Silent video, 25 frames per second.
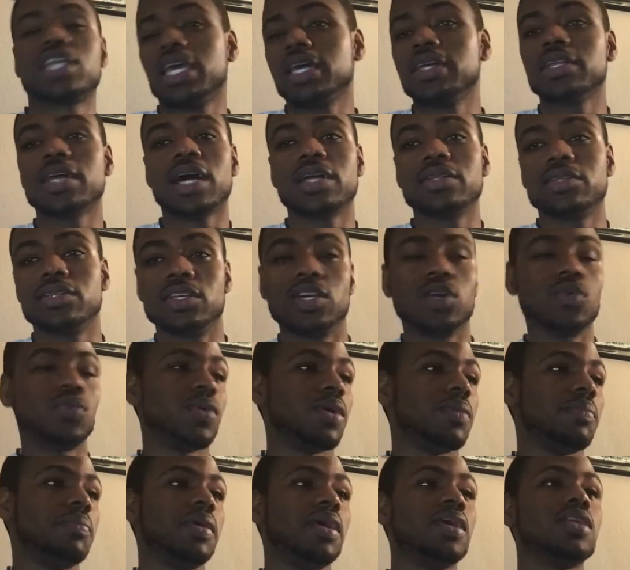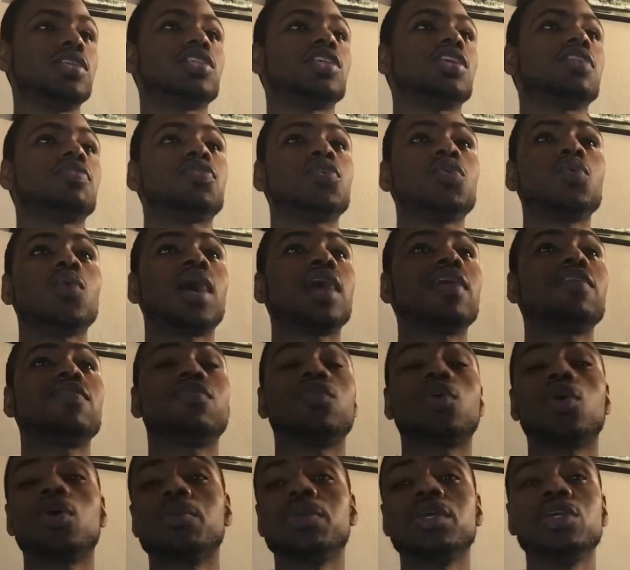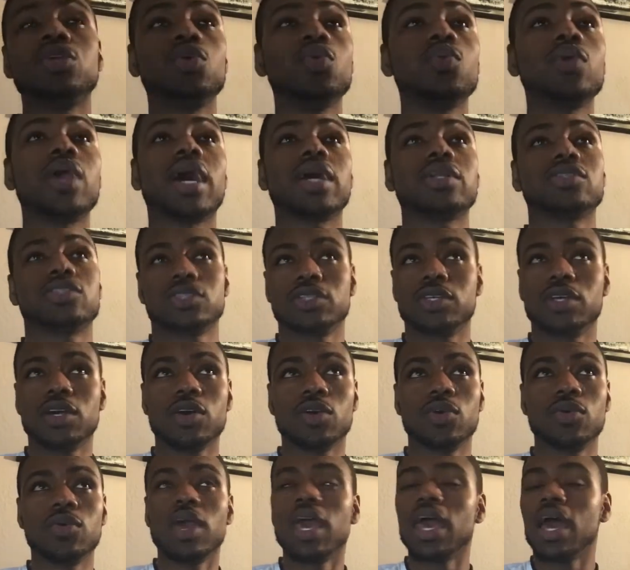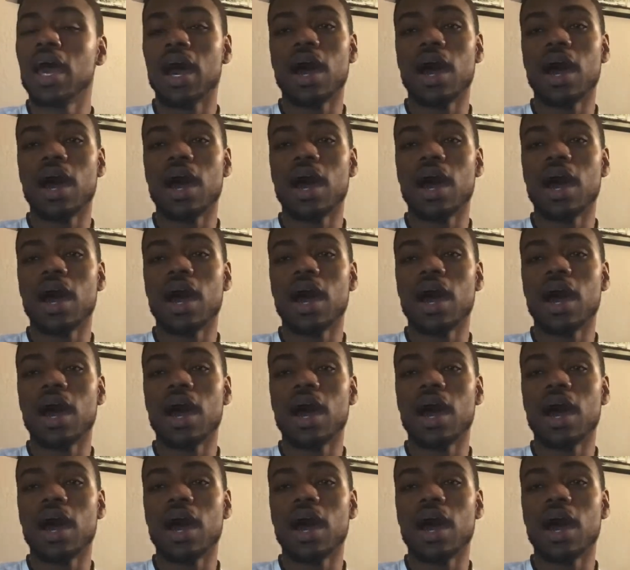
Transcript: cannot deal with. Bitch, if you ain't for me, you got to go.